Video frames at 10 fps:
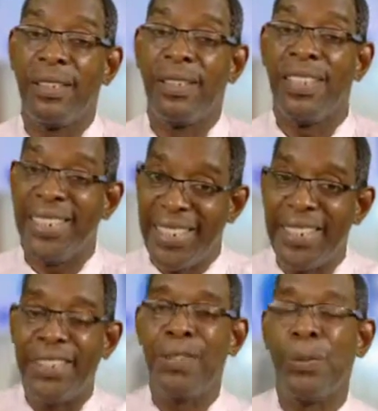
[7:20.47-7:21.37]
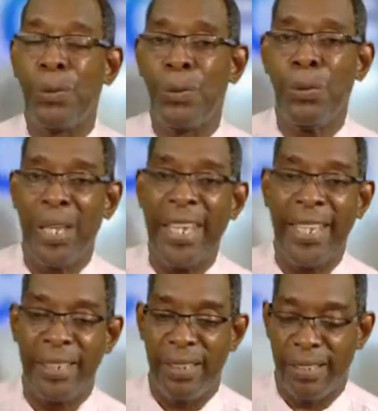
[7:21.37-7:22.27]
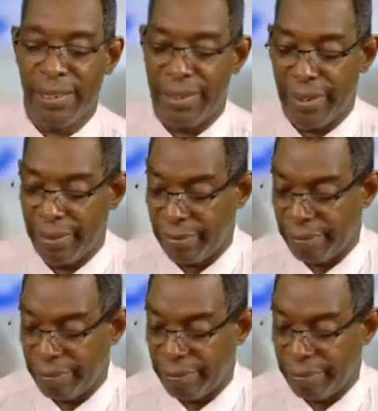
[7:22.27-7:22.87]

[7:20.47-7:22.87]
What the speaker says: You need to know who he is.